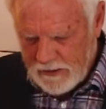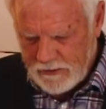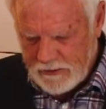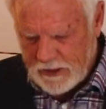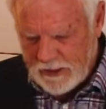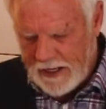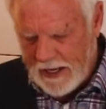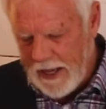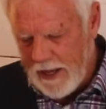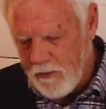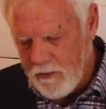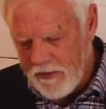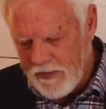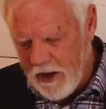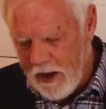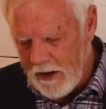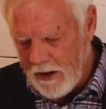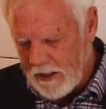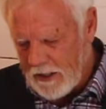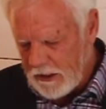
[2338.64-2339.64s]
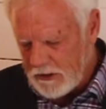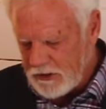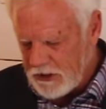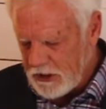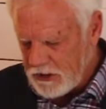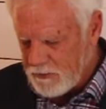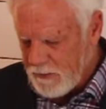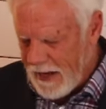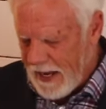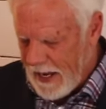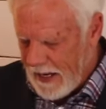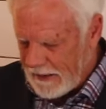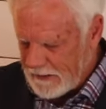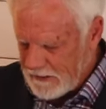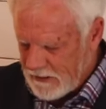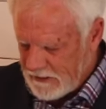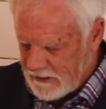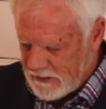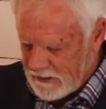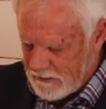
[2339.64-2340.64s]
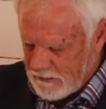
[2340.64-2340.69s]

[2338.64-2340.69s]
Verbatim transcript: Today, with Hanukkah just behind us